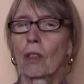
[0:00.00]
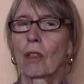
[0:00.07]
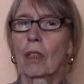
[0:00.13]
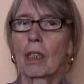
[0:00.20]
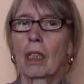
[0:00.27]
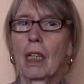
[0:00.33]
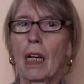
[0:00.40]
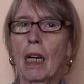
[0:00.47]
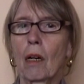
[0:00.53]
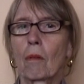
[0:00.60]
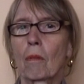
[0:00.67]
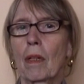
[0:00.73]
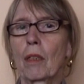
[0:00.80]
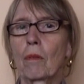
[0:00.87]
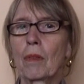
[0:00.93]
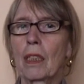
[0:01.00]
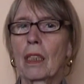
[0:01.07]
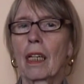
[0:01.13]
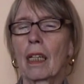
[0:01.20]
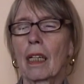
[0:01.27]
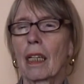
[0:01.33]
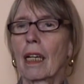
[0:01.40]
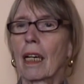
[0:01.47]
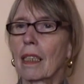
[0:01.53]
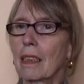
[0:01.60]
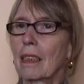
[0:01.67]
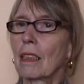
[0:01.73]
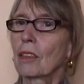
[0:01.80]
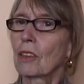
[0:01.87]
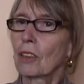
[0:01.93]
or when we are
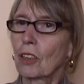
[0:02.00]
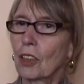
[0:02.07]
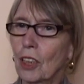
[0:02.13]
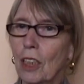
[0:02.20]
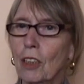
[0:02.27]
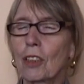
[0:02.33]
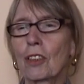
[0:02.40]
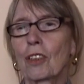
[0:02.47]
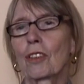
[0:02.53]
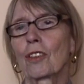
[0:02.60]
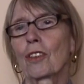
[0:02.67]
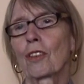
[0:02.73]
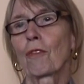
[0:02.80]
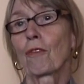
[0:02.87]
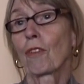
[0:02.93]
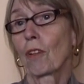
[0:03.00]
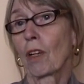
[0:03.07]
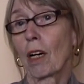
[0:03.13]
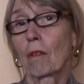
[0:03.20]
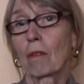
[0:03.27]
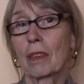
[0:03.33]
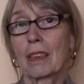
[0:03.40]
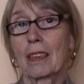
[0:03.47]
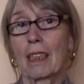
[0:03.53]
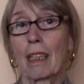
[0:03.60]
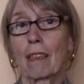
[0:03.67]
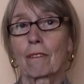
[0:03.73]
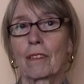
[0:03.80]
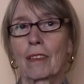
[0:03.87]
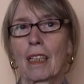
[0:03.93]
writing suggestions for
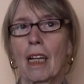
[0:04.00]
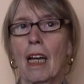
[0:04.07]
ourselves,